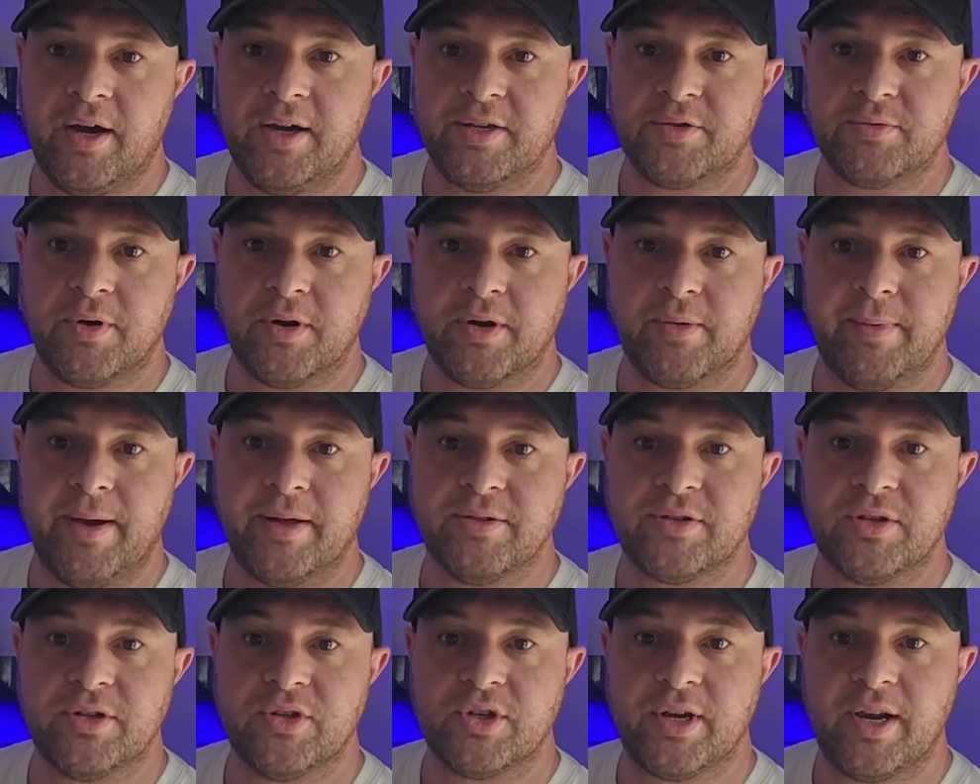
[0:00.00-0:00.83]
guys welcome back
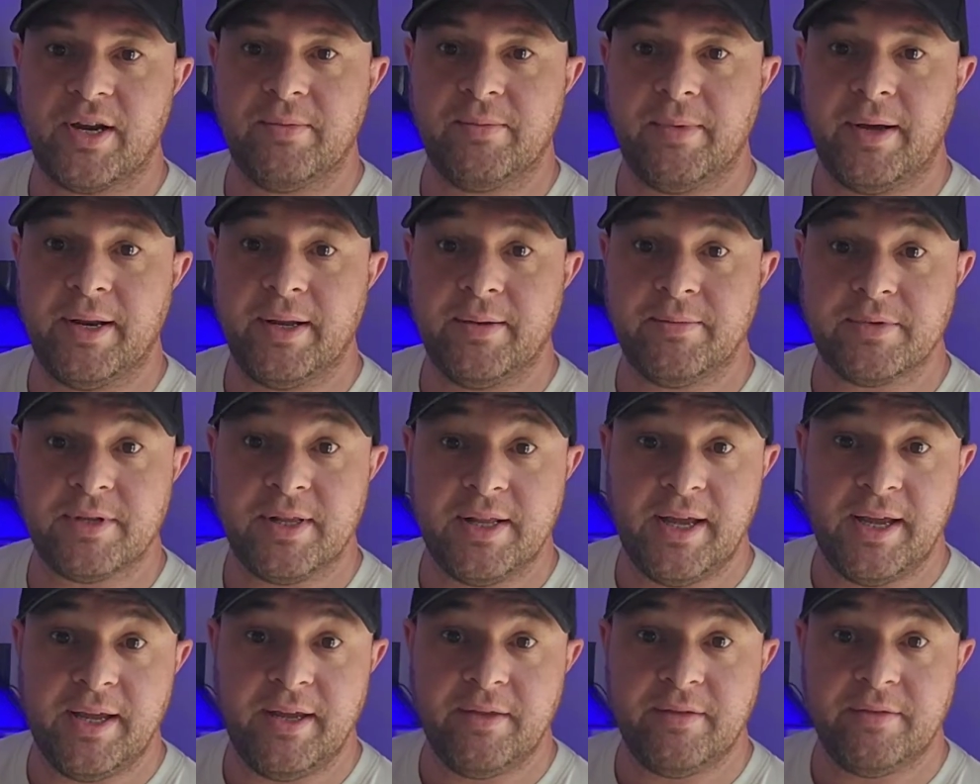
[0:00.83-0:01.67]
to the channel my name is
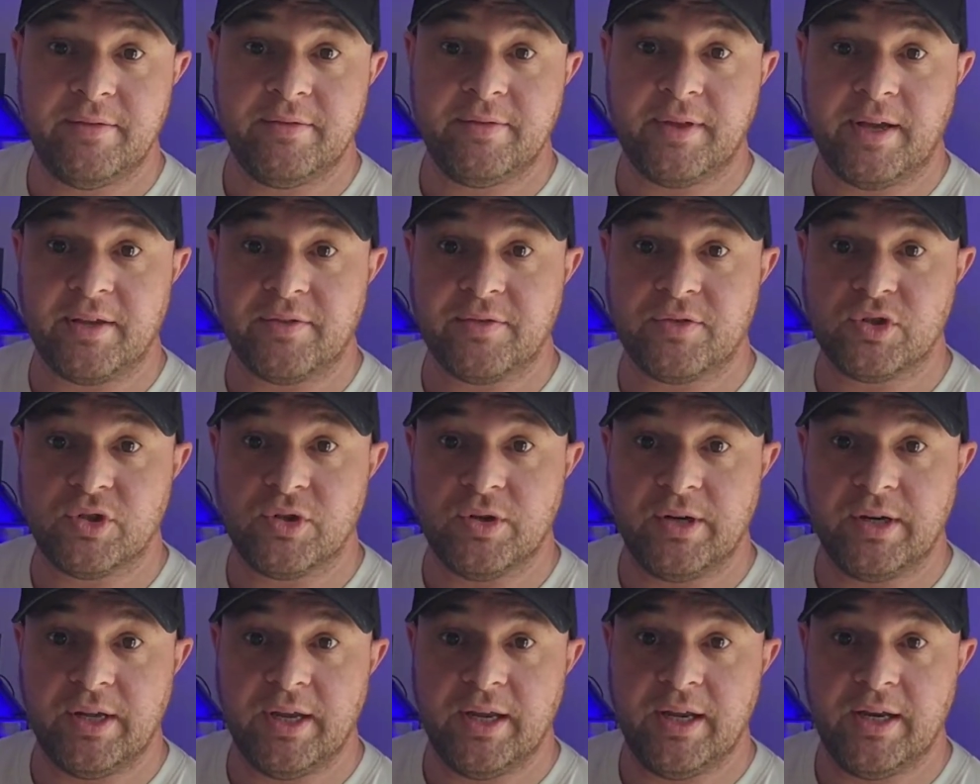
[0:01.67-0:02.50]
Lee thanks for
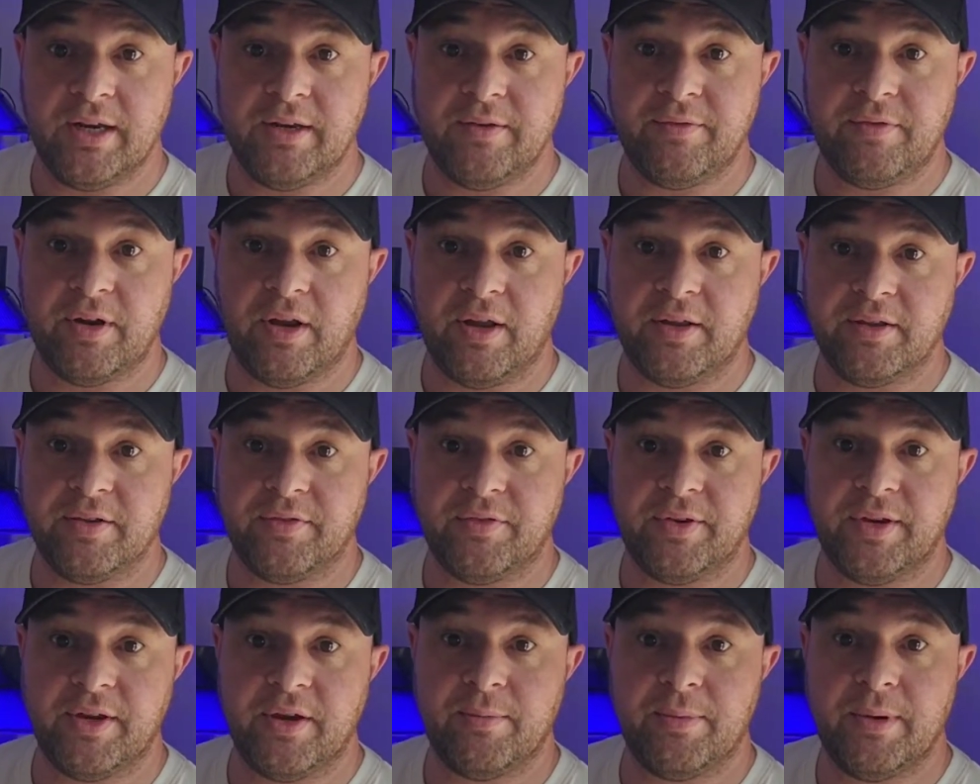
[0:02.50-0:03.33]
tuning in if you like this
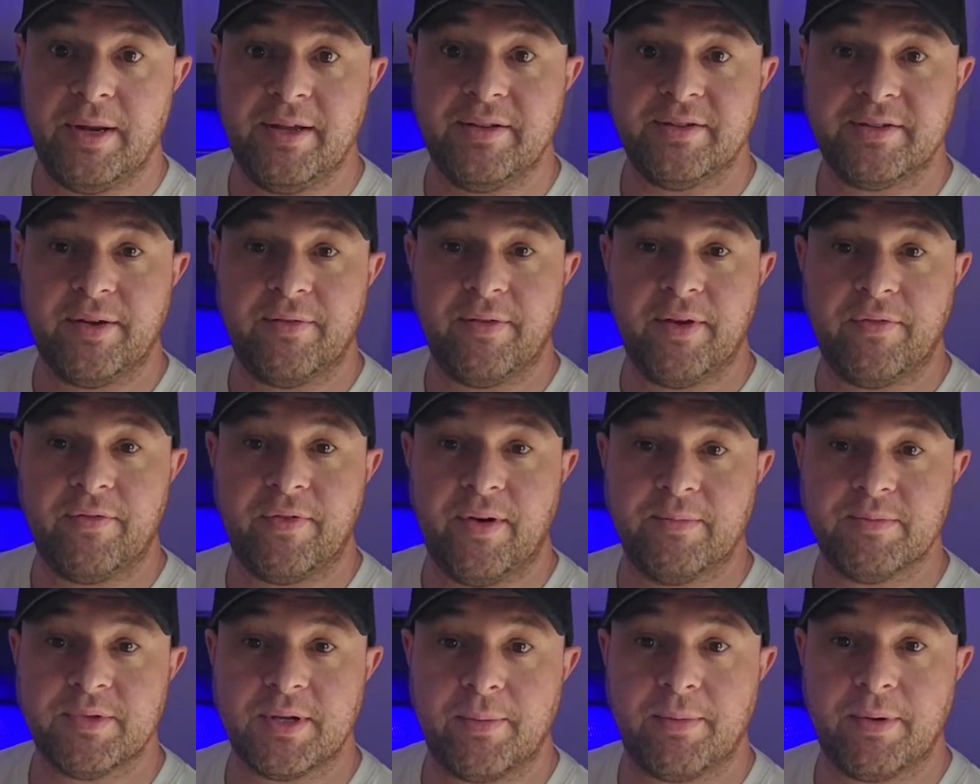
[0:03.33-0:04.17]
video please give it a
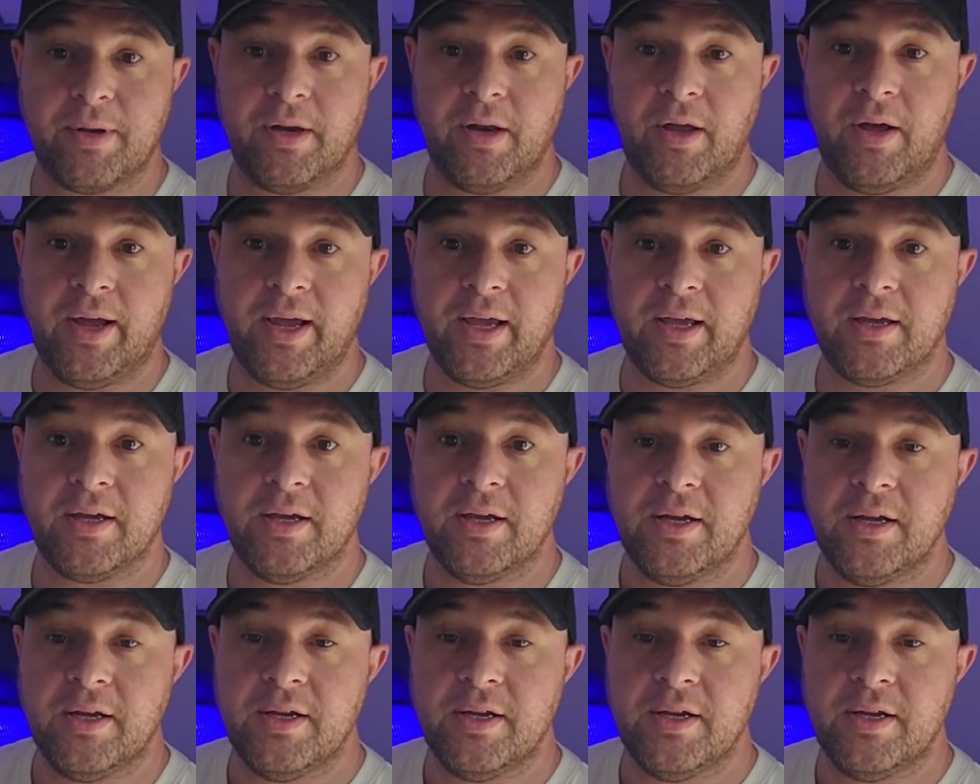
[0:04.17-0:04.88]
thumbs up and like